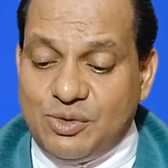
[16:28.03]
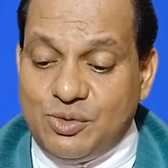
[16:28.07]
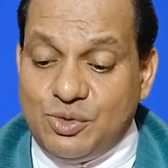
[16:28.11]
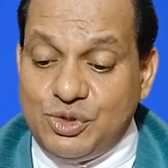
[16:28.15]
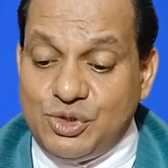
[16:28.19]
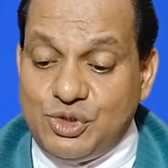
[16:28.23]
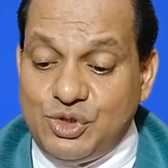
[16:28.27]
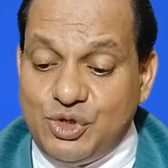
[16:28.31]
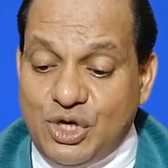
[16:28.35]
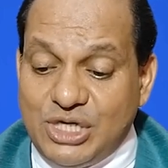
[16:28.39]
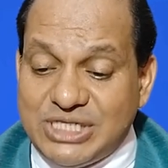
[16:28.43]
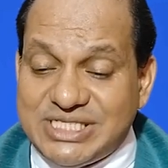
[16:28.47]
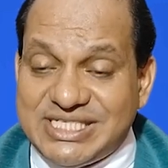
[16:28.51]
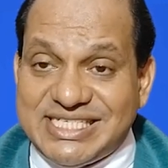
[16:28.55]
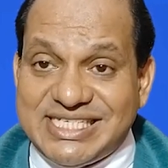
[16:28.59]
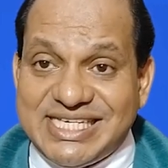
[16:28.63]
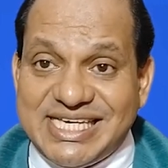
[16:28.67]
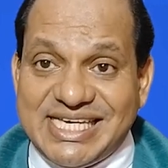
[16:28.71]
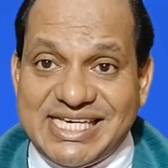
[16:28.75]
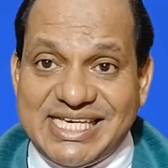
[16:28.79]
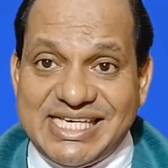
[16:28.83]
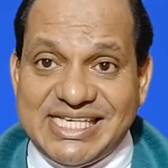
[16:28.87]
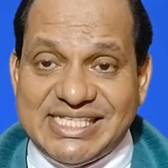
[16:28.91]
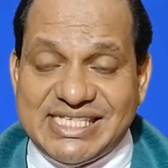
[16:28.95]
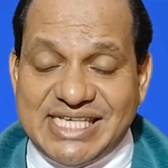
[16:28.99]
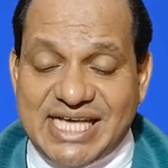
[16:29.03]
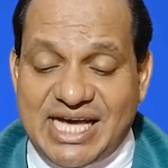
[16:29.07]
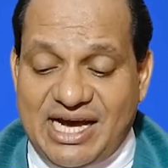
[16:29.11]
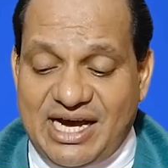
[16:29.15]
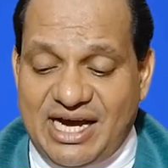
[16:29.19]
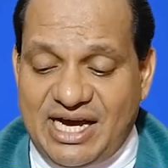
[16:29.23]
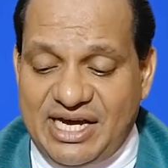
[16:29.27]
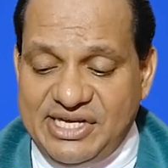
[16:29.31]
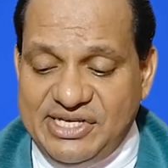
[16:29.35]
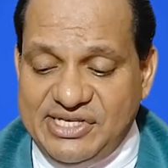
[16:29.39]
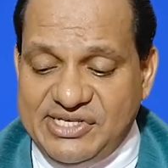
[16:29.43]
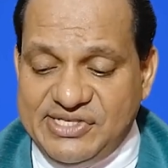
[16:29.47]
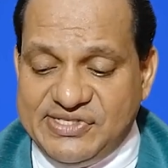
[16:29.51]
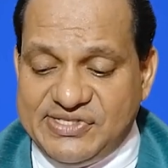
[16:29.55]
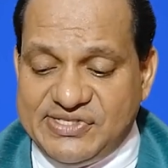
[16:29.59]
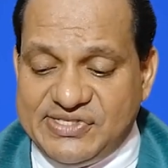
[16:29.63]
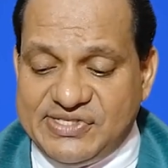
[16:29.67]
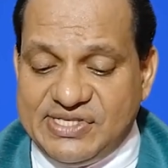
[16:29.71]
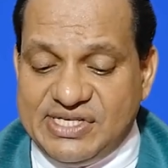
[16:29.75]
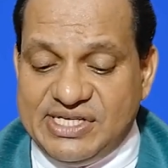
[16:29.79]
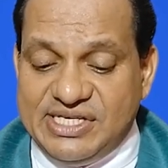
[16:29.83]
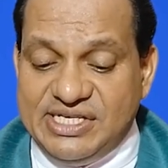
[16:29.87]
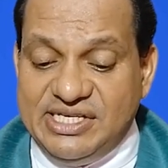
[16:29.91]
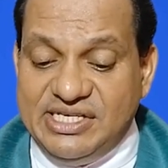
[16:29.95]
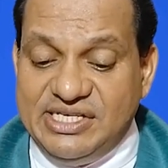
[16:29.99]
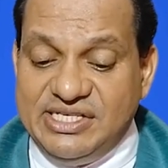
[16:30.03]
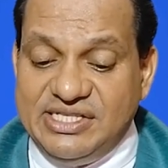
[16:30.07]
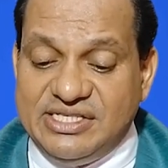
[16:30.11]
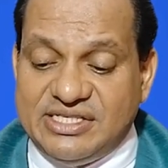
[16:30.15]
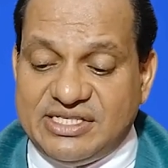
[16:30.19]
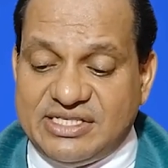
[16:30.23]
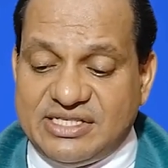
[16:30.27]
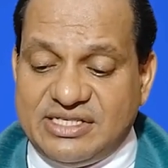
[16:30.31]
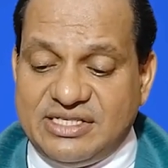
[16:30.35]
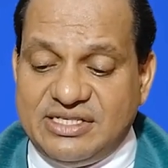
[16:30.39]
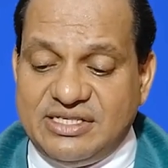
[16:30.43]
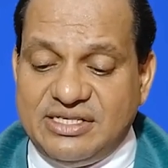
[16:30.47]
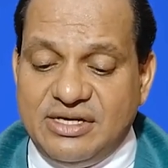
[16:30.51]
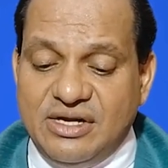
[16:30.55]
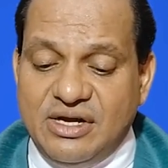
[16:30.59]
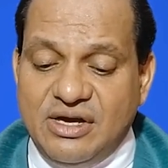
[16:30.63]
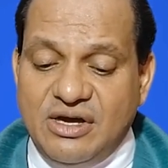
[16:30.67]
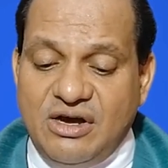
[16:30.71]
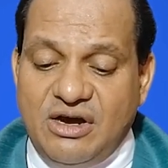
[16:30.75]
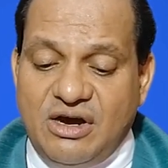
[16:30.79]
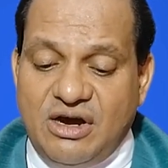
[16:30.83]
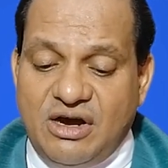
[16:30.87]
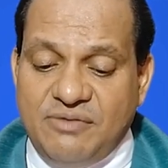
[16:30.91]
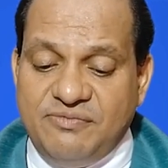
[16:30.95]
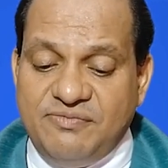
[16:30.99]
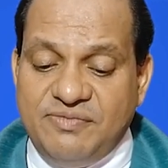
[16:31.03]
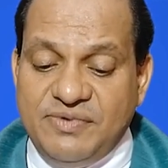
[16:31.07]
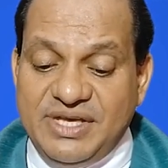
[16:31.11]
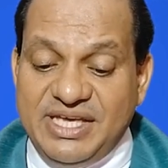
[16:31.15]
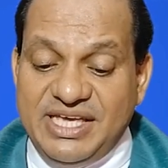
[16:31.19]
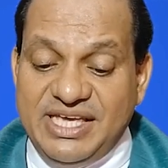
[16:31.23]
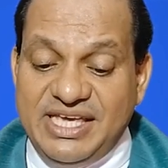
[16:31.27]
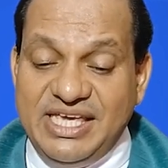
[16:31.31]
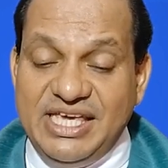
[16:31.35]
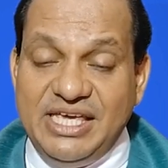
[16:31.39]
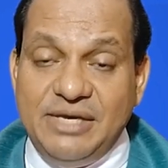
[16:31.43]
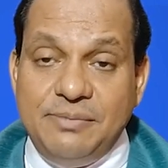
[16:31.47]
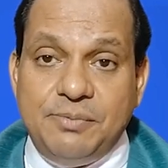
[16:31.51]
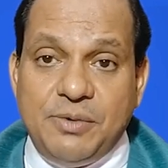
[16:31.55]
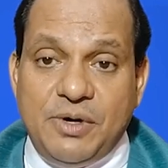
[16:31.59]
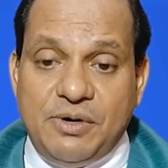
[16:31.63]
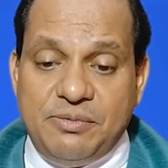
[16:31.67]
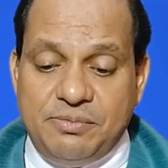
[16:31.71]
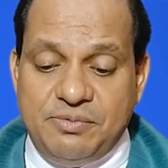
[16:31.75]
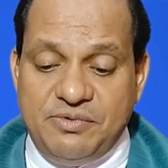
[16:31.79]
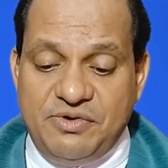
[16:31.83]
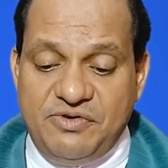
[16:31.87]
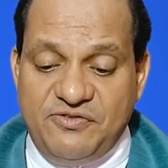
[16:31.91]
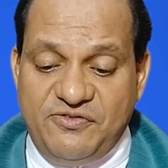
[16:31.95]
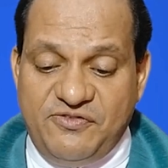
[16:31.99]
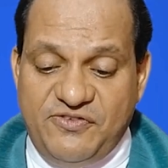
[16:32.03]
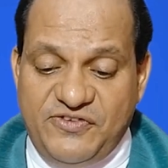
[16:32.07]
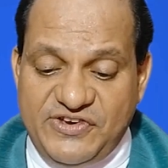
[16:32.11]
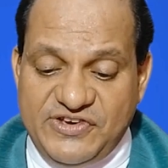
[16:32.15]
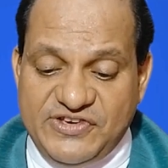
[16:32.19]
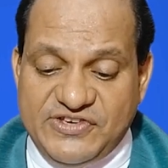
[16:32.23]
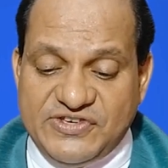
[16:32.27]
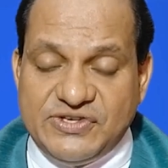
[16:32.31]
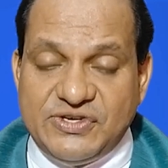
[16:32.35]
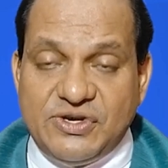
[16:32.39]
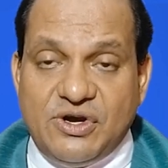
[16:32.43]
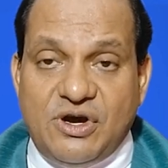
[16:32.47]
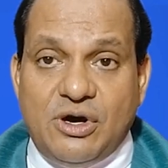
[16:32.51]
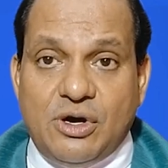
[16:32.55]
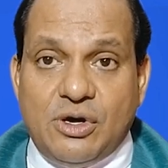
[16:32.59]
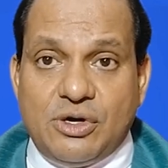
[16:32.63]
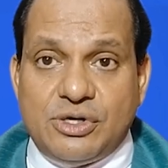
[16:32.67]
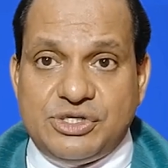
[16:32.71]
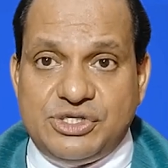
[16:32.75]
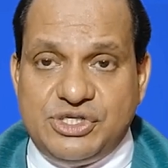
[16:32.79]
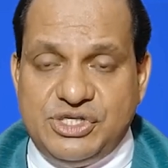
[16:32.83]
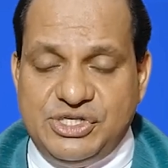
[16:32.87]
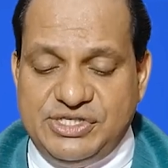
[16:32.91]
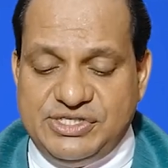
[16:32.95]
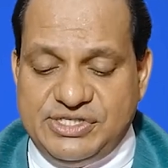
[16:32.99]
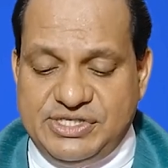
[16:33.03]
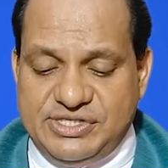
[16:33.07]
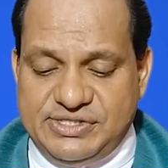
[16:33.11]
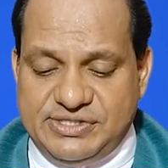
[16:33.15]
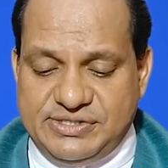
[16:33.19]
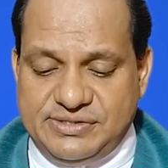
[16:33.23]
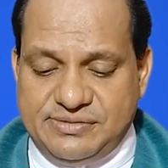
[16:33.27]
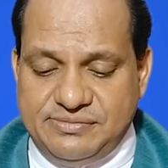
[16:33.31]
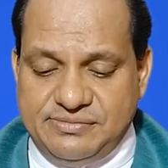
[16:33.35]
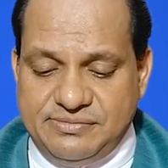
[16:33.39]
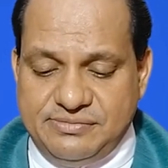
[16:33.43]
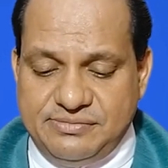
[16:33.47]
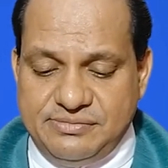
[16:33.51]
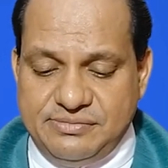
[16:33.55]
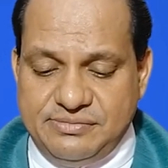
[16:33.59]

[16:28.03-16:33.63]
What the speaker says: could not take his eyes either off heap of fish or Jesus.